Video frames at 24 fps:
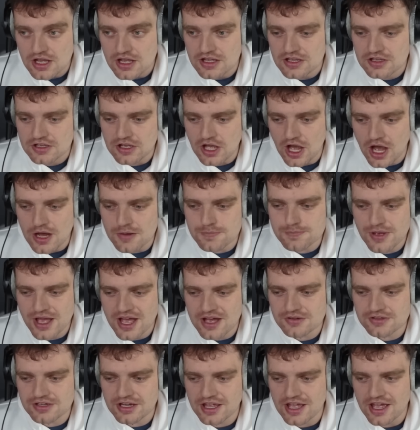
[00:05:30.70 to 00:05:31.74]

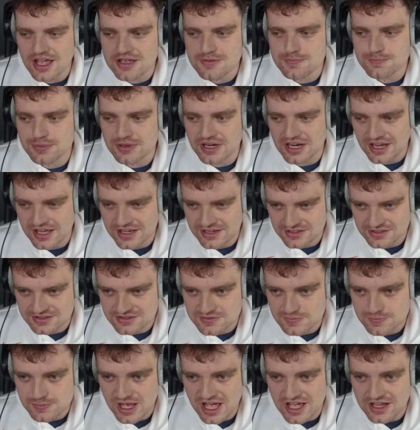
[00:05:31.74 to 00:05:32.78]
compounding a
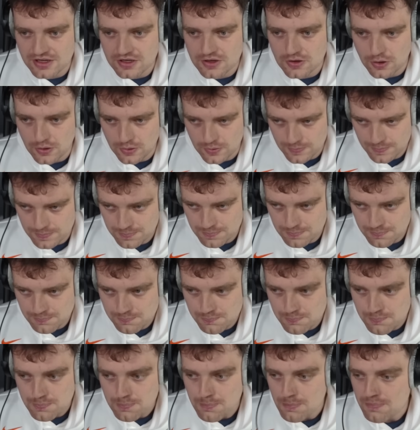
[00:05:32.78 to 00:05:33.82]
blatant bad call,
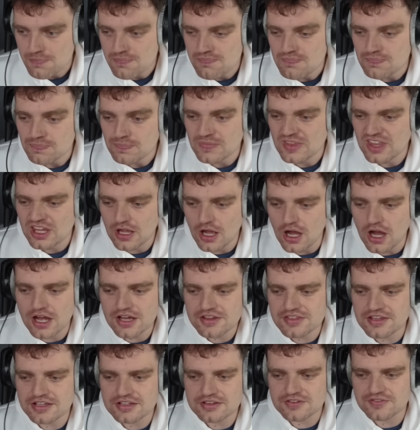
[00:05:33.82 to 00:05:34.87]
I
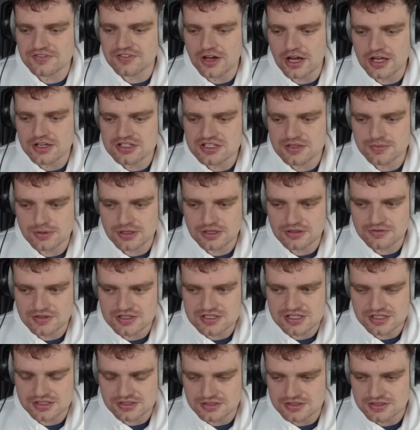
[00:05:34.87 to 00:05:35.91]
think the fine should be
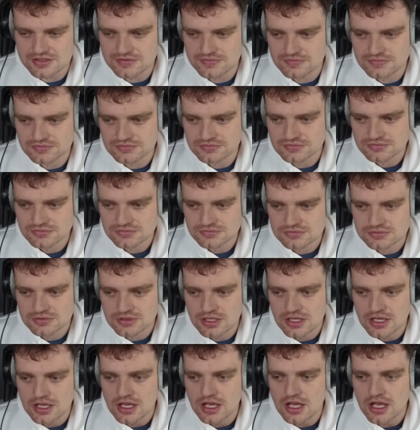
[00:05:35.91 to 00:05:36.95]
rescinded.
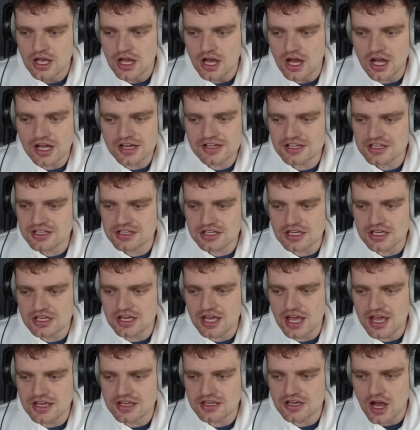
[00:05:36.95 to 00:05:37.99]
I think
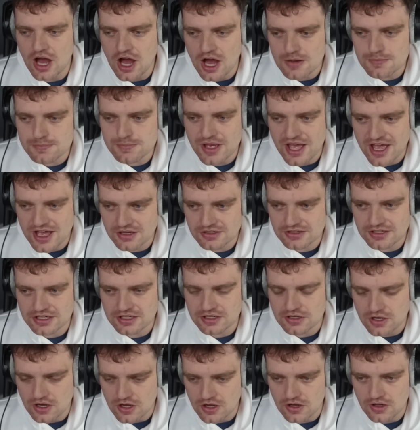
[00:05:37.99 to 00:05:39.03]
a compounding
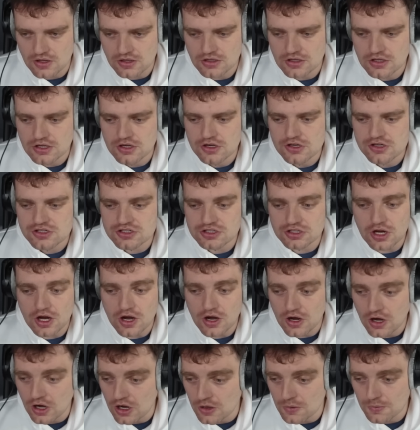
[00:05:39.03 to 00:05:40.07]
call should
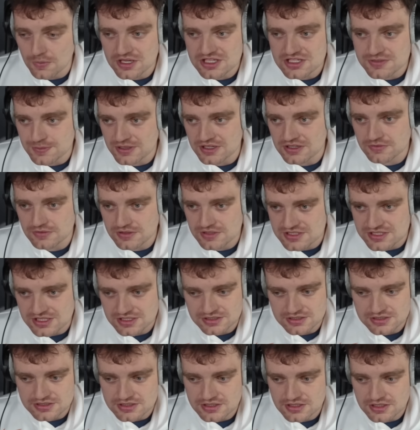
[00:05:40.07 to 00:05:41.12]
always be
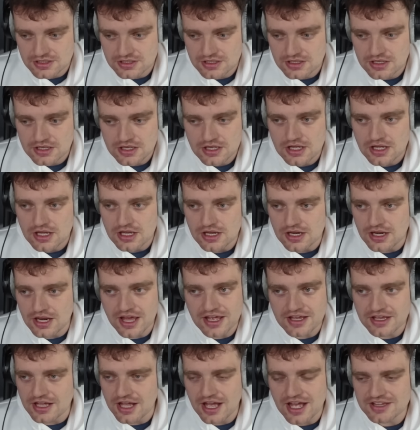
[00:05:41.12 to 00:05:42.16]
rescinded.
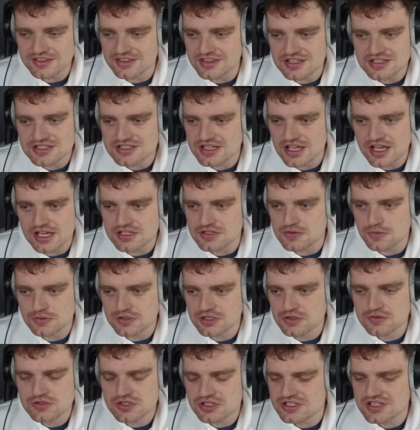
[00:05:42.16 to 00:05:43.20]
Like, at this stage,
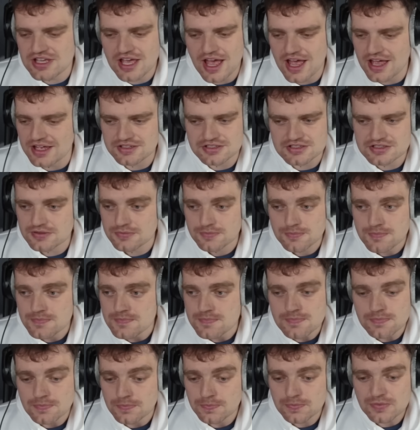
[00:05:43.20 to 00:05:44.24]
you just can't.
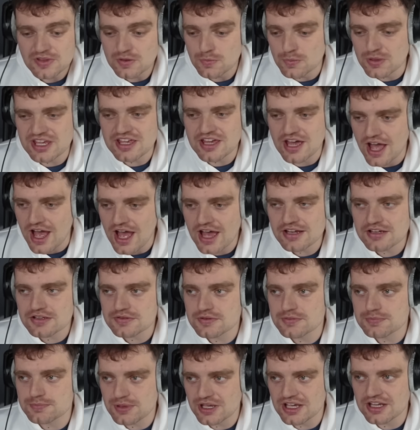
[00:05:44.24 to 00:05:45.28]
We
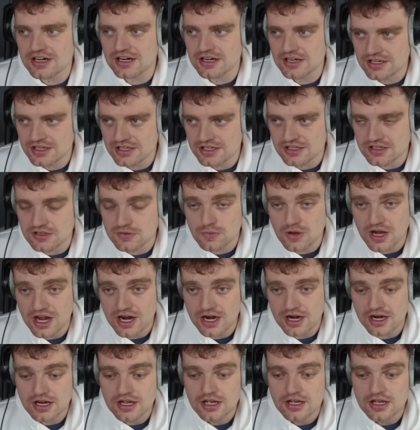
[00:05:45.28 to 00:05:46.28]
can't be in a league where